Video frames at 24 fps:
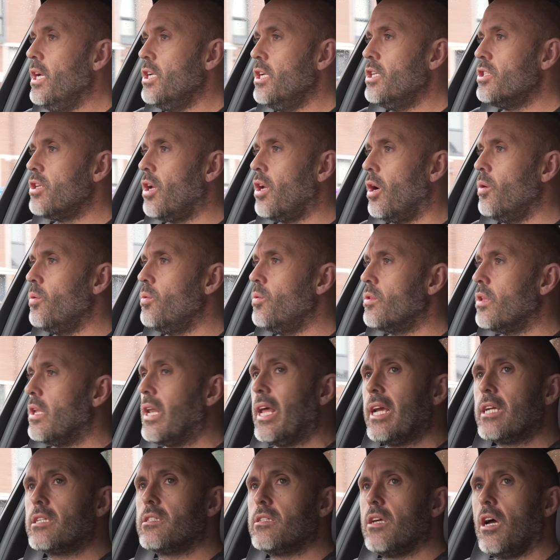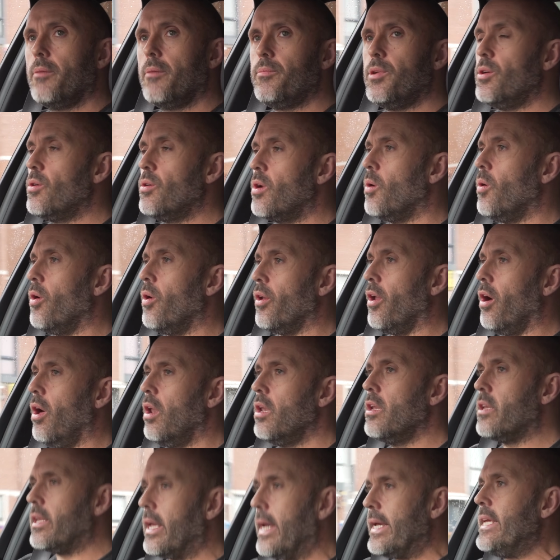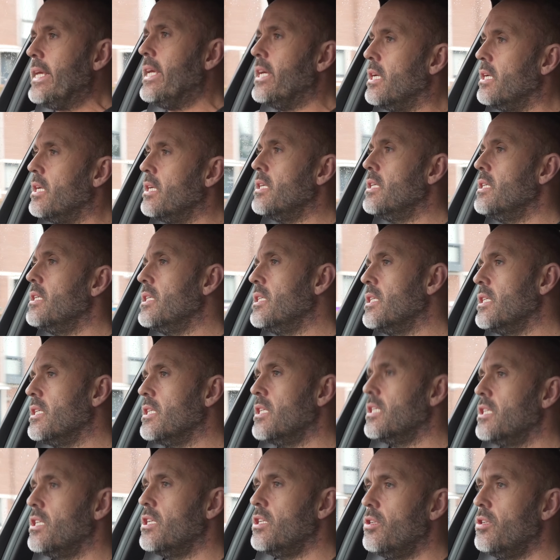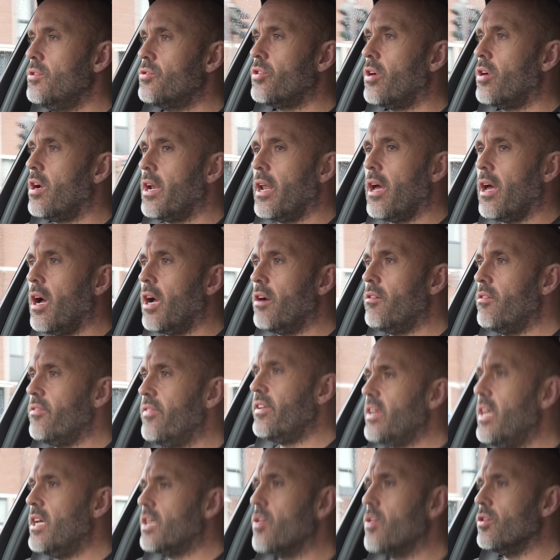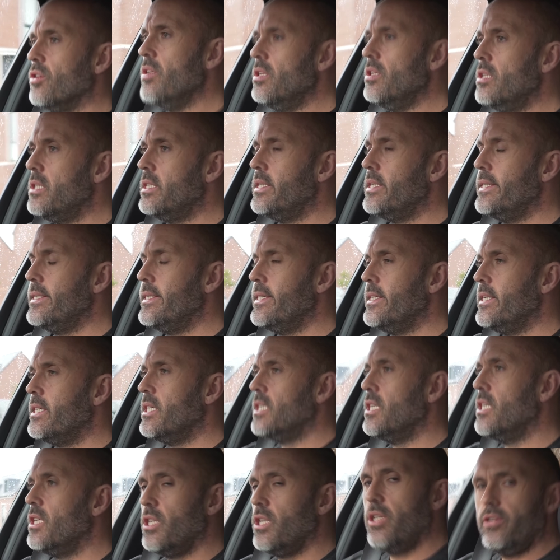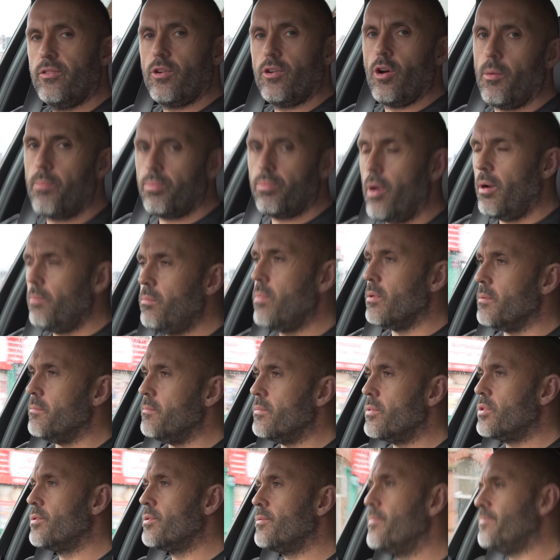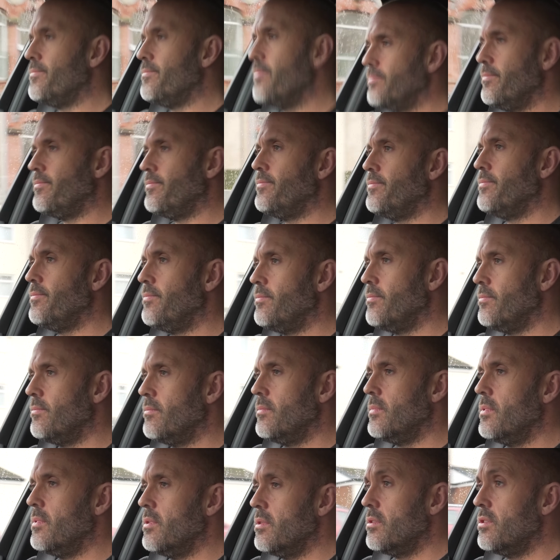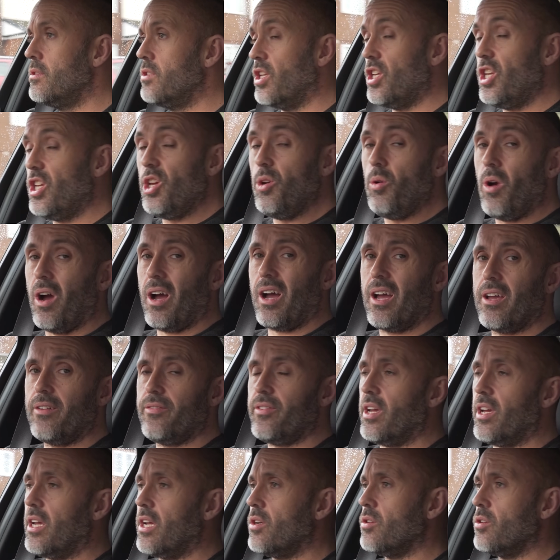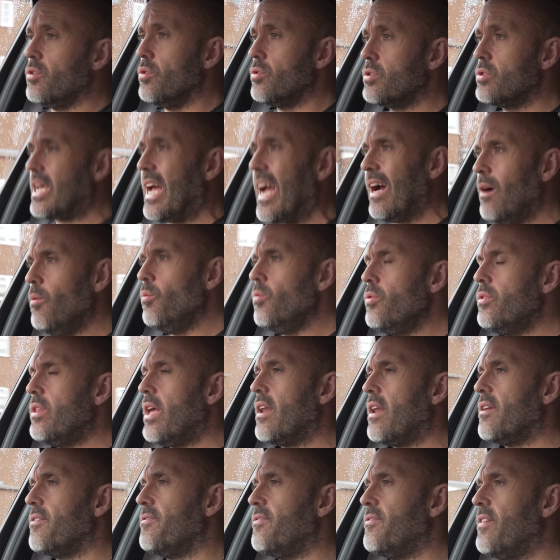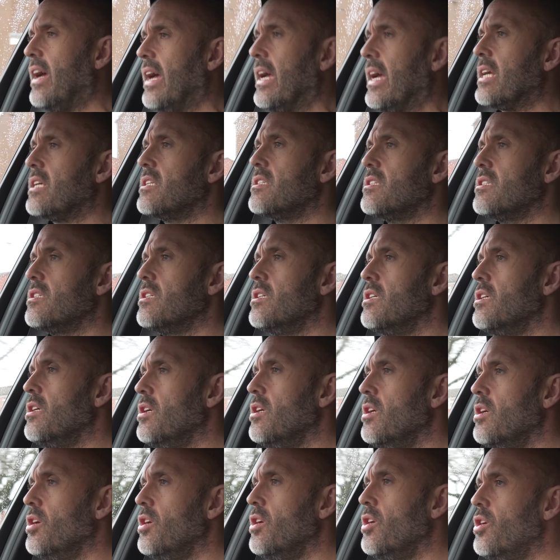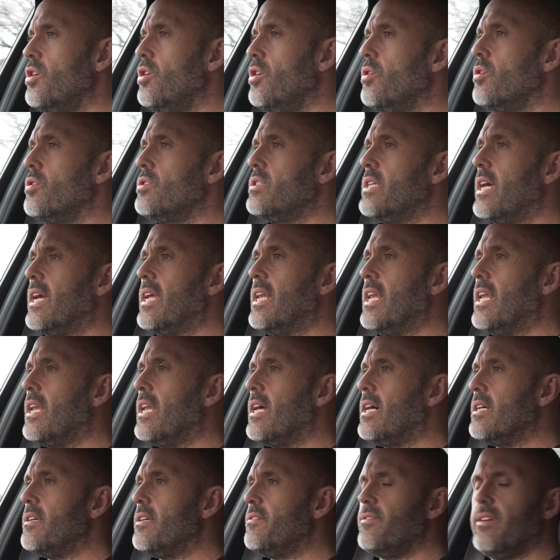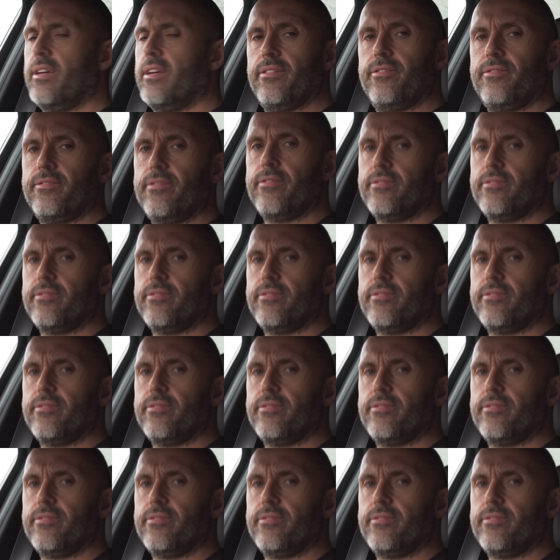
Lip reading: So the next time you go on holiday, you try and hire a vehicle, you've got problems. Do you hire vehicles? How would that affect your daily life if